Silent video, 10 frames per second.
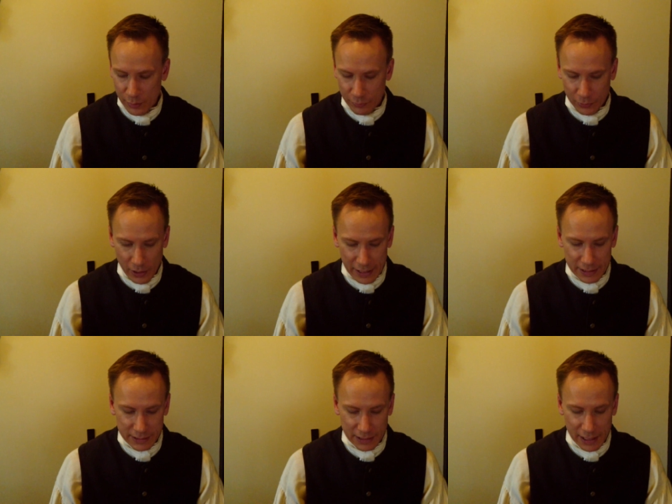for I
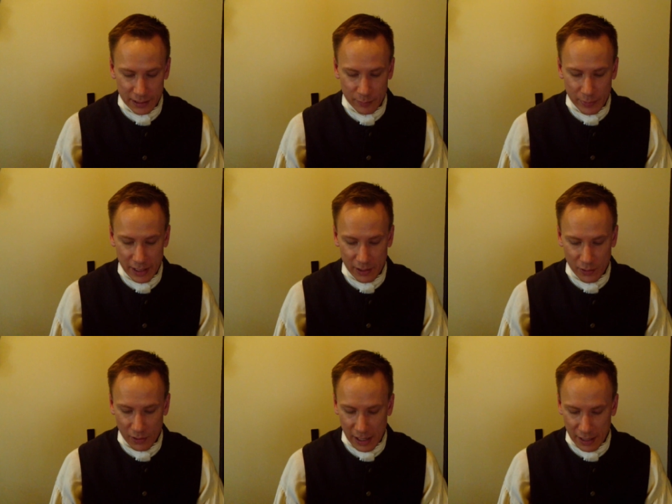dislike to be in
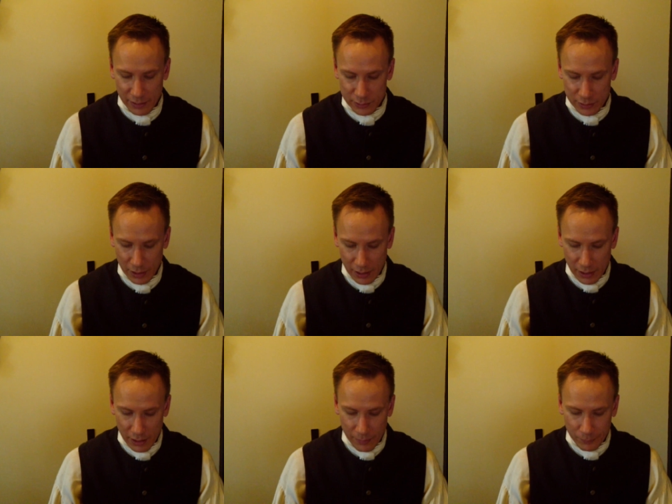crowds
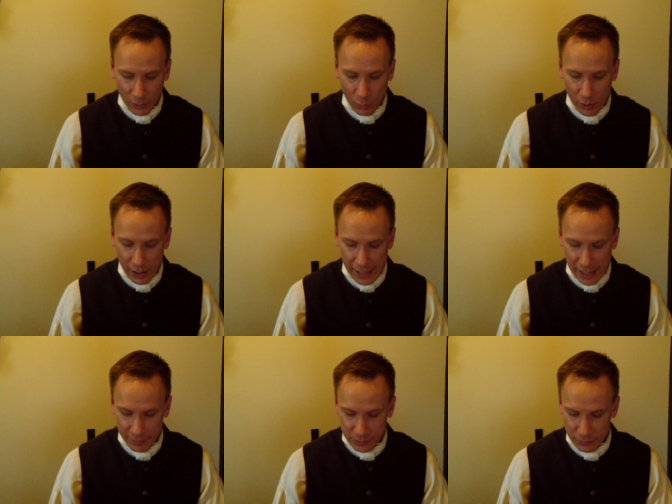where I
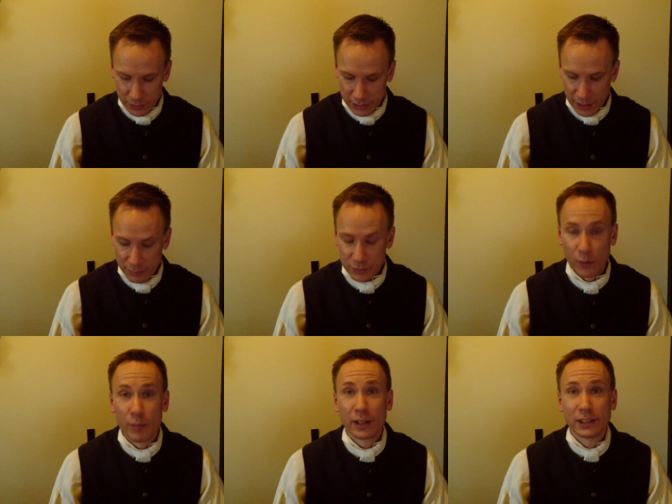have to receive
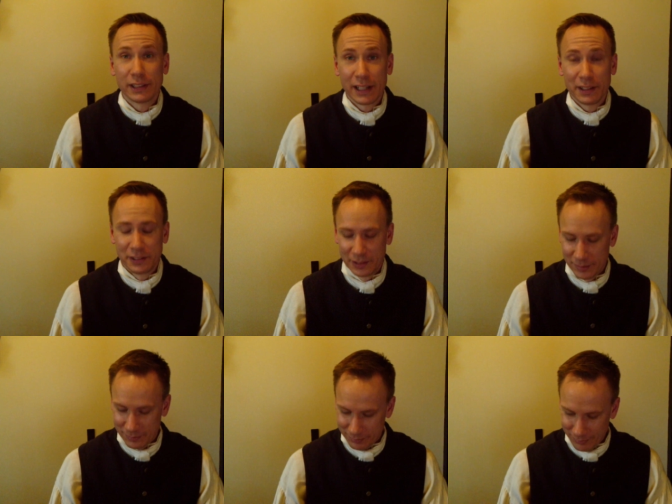so much attention.
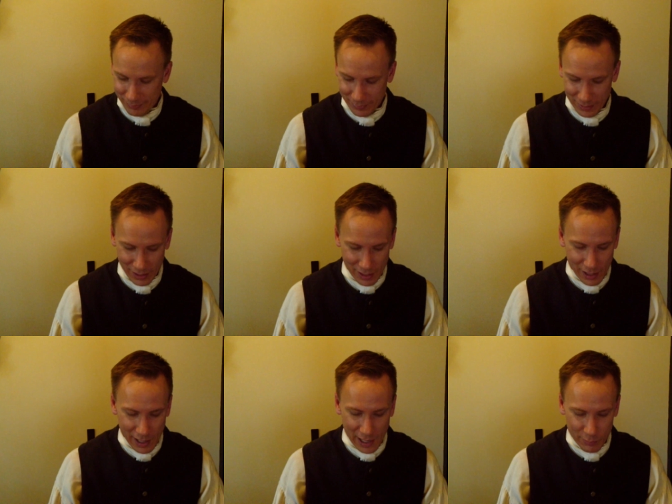
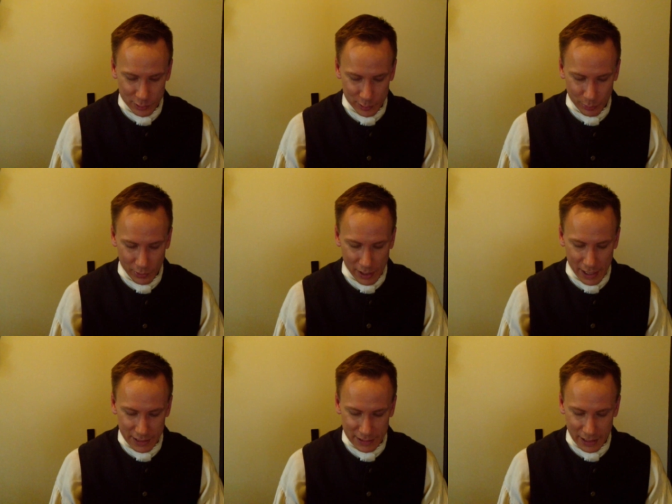I was
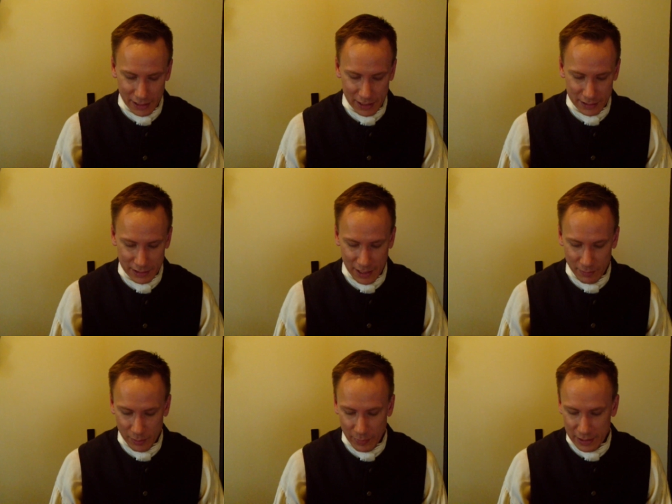surprised at his
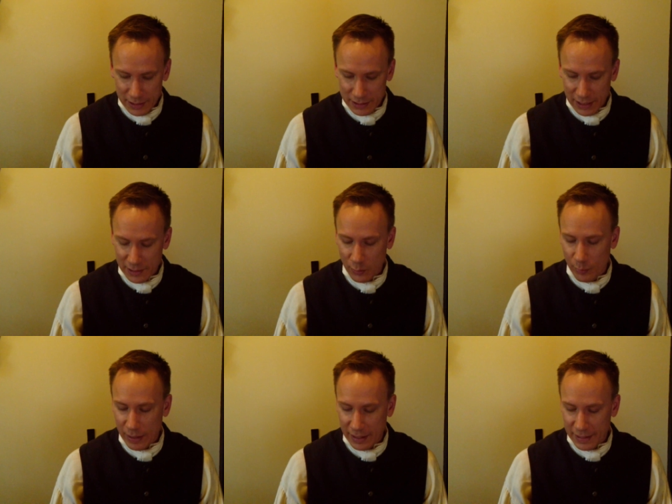giving me the signal
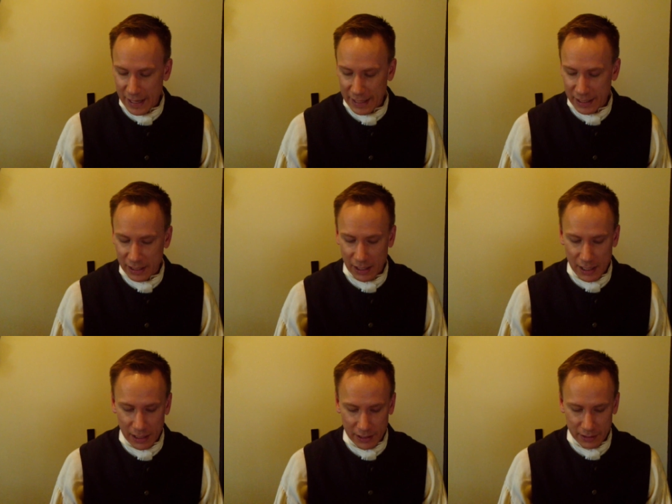about nine
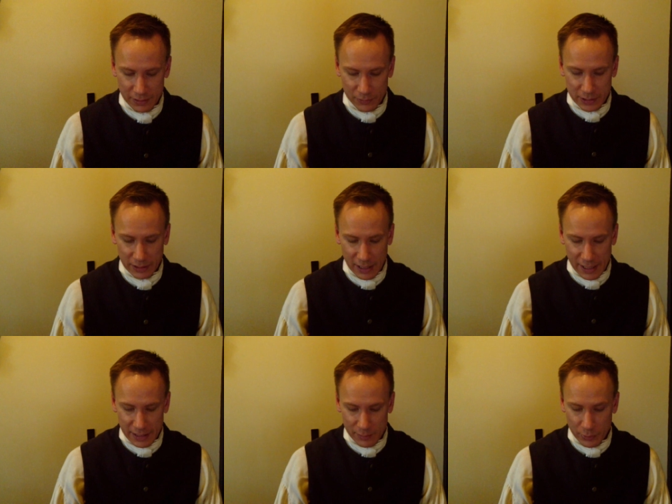o'clock, though
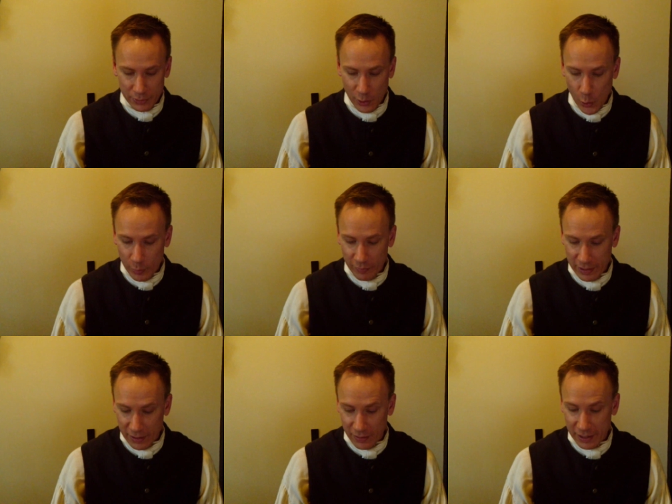delighted with the hope of
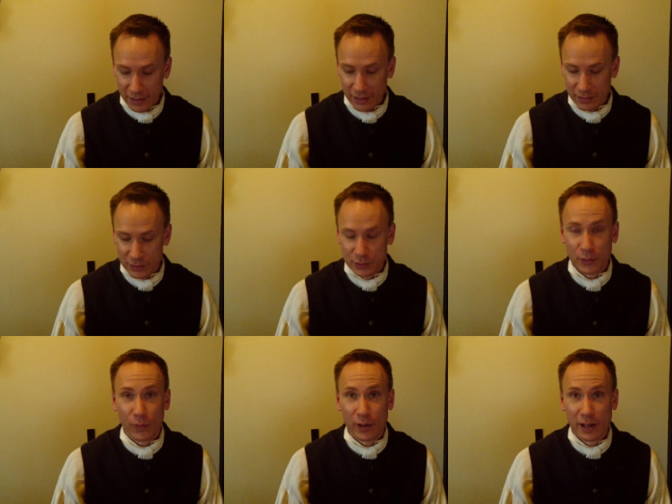hearing the
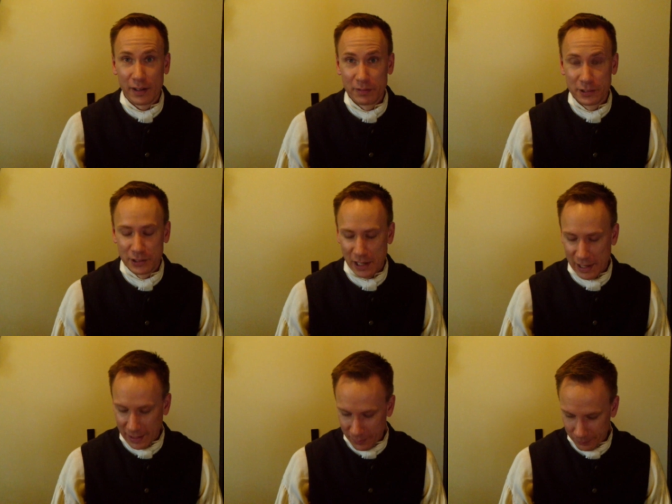story of the giant.